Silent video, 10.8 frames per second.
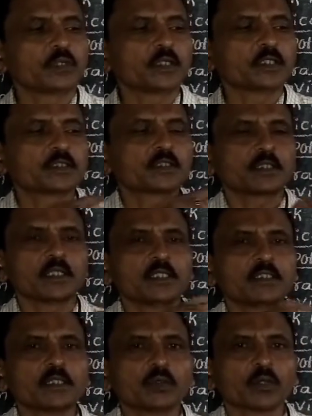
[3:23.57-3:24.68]
its
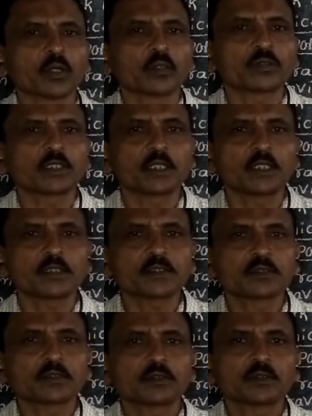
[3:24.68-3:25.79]
initial velocity is
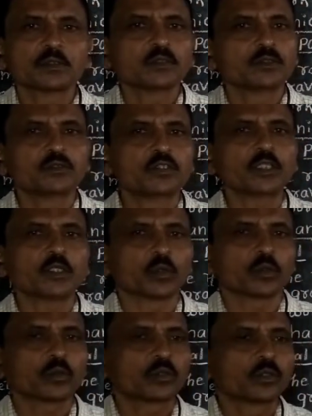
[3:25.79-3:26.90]
0.
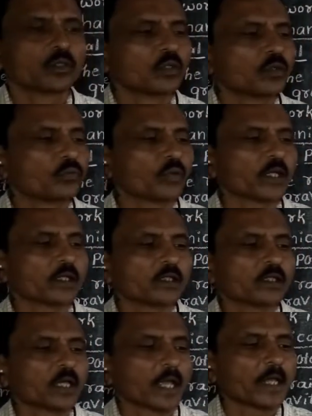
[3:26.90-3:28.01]
When
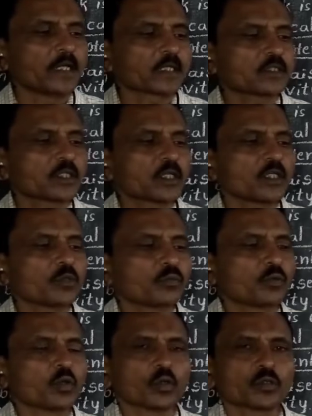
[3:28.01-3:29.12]
an external
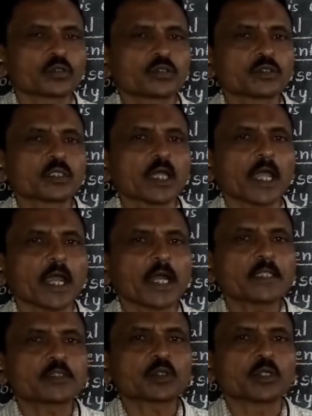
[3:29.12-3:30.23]
force
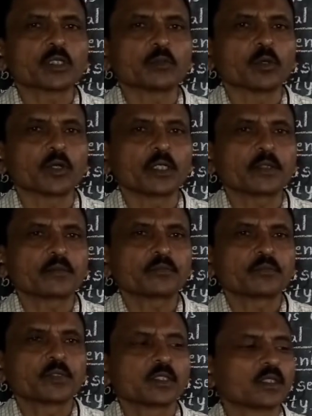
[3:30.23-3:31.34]
acts on the
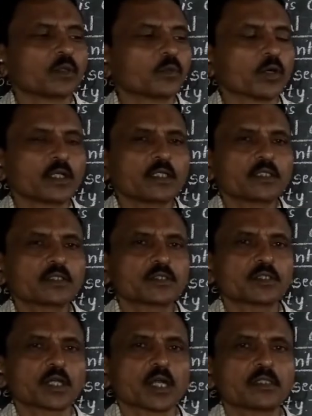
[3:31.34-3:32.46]
body
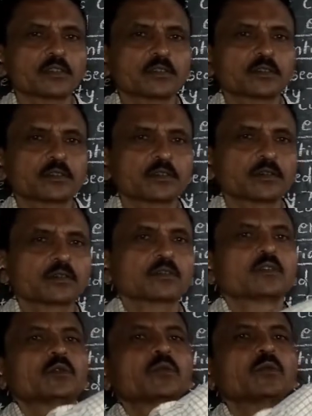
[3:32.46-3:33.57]
starts
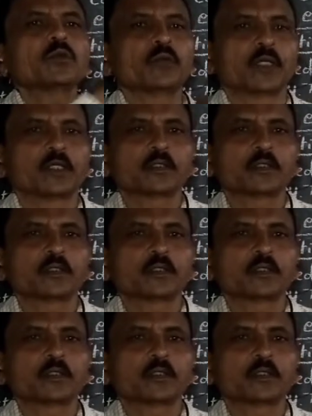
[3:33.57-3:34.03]
moving.